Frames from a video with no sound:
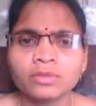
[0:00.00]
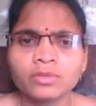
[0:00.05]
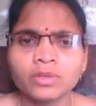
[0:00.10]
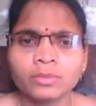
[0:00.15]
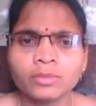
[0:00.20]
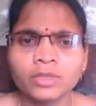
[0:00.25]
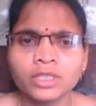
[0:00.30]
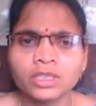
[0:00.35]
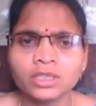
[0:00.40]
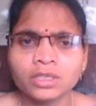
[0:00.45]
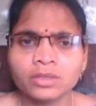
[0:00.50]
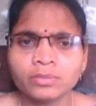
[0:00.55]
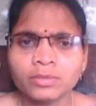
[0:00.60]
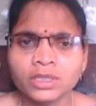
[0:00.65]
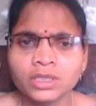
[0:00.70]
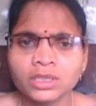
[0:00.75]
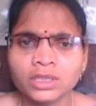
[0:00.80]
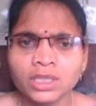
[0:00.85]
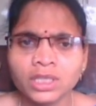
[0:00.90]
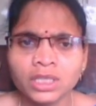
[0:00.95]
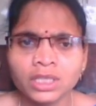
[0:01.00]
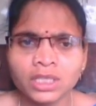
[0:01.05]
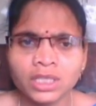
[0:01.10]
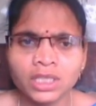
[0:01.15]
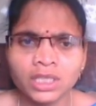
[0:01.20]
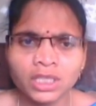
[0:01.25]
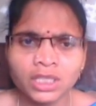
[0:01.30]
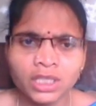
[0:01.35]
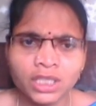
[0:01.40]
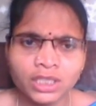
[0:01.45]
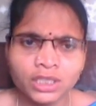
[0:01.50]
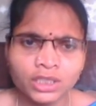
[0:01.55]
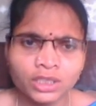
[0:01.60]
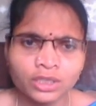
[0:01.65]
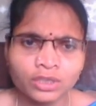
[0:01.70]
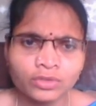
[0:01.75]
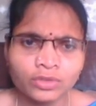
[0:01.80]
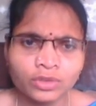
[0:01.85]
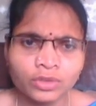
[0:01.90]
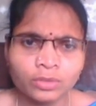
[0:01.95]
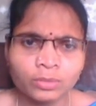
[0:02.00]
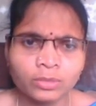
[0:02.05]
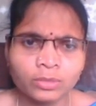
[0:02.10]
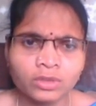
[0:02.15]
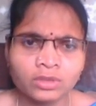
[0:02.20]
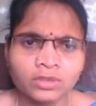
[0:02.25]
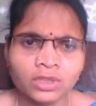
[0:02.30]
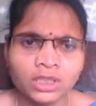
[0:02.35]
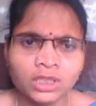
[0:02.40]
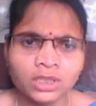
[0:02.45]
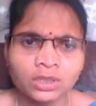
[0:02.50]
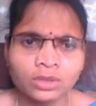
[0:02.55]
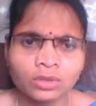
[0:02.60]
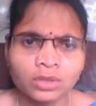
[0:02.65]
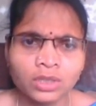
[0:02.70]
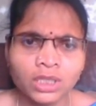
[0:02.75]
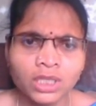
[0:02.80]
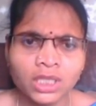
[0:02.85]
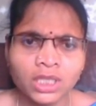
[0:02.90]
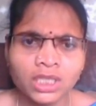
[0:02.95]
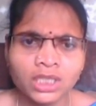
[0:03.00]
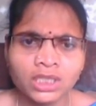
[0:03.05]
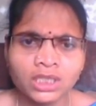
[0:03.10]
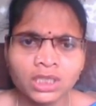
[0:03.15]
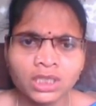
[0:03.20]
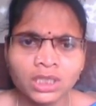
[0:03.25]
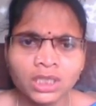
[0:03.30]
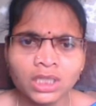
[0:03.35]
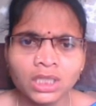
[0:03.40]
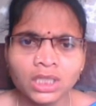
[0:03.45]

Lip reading: formation of micelle and cleaning action of soap. What is coagulation?